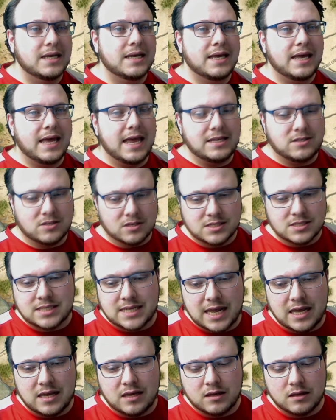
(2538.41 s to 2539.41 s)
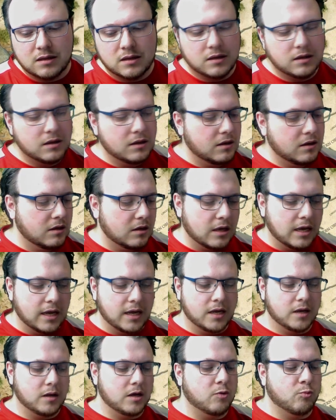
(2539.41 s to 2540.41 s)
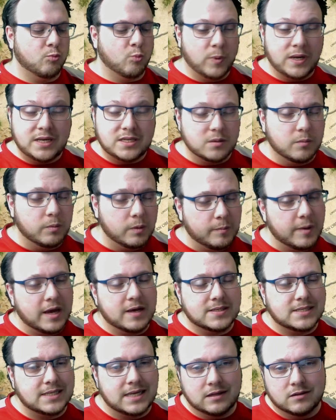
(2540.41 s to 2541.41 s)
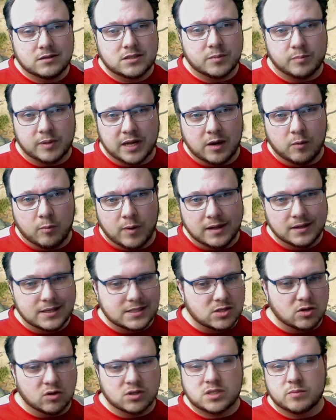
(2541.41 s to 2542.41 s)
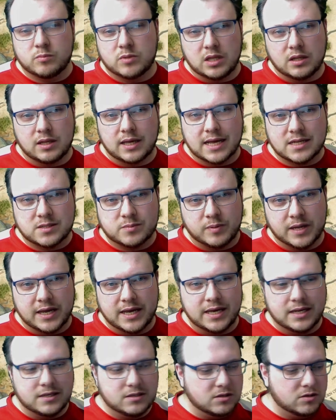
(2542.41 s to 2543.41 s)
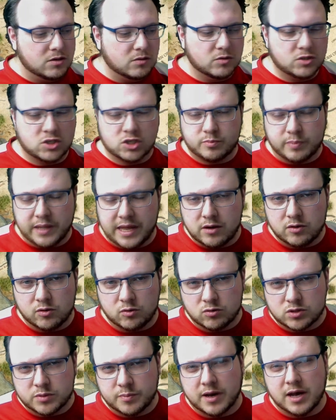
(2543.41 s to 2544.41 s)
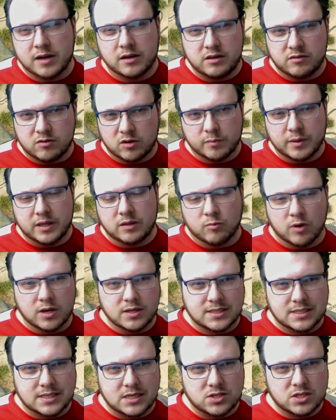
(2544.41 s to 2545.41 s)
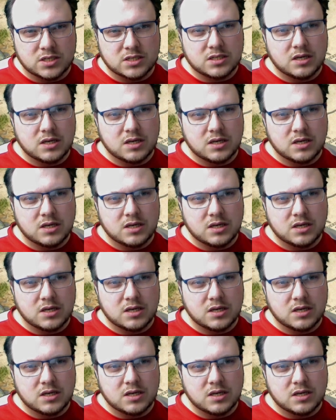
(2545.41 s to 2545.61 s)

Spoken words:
It does take a reasonable amount of skill to play it well. It's not something that gets played, you don't just play it on autopilot, you've got to make the right decisions.